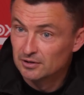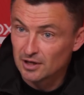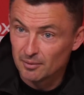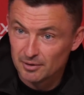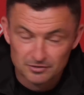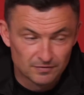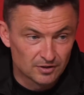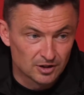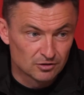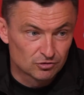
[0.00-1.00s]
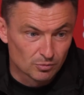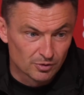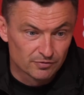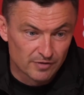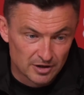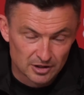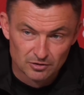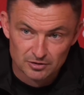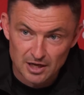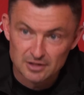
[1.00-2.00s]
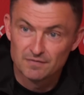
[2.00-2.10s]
Likewise, if you're thinking someone's very good at